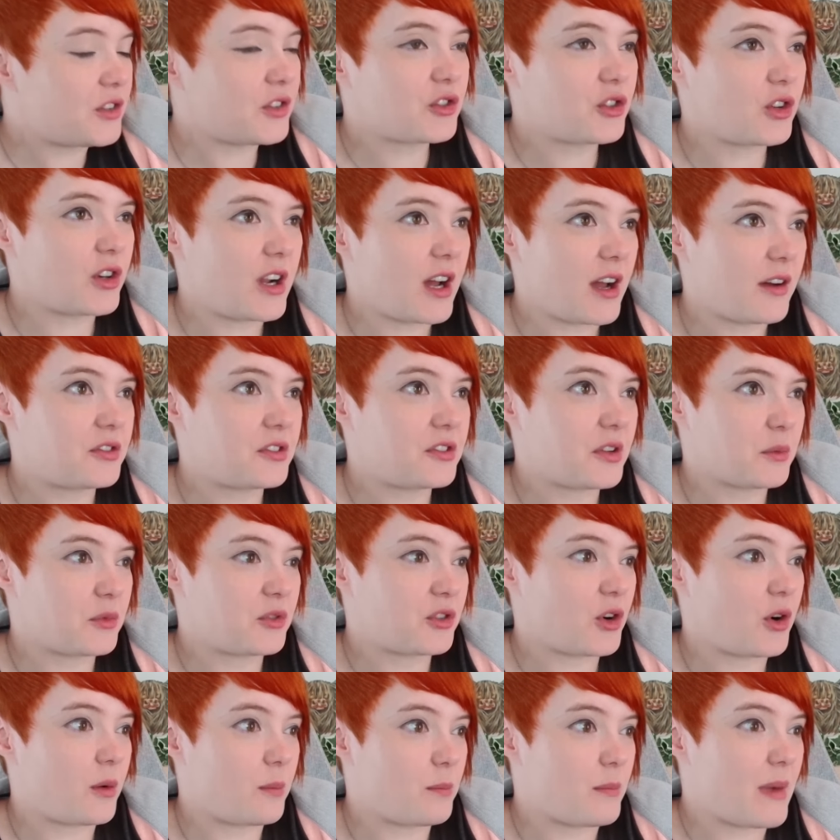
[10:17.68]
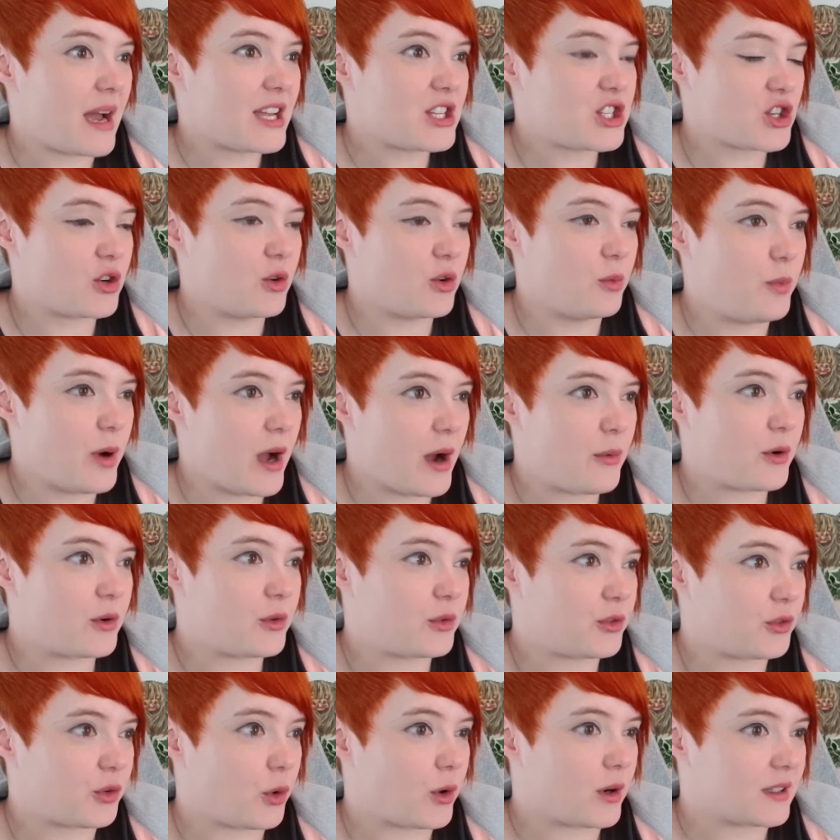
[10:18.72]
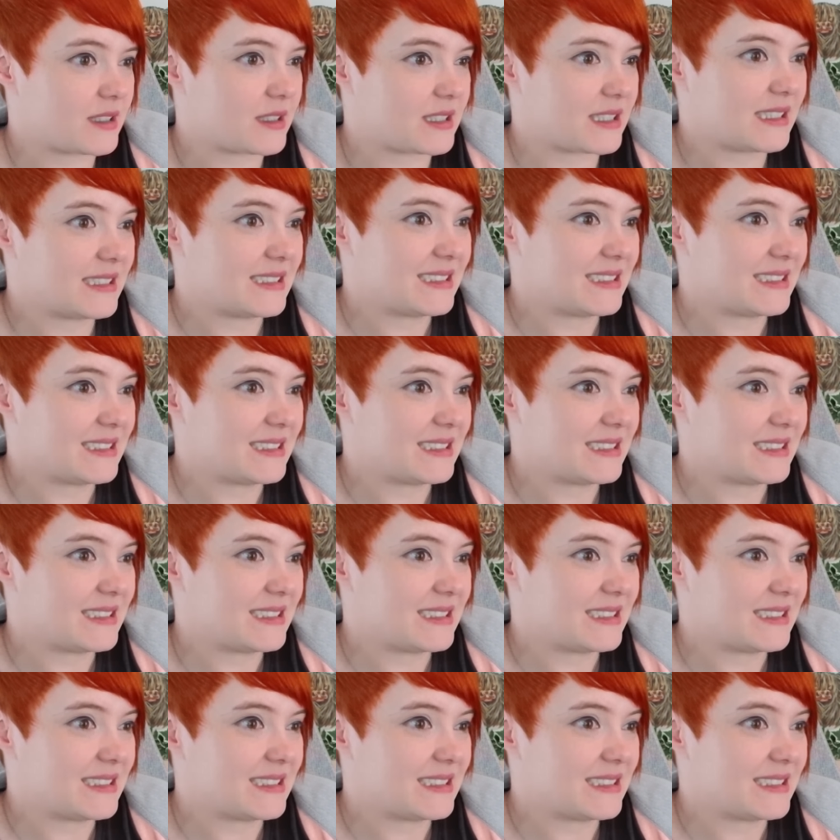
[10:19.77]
is going to have some sort of magical power sword.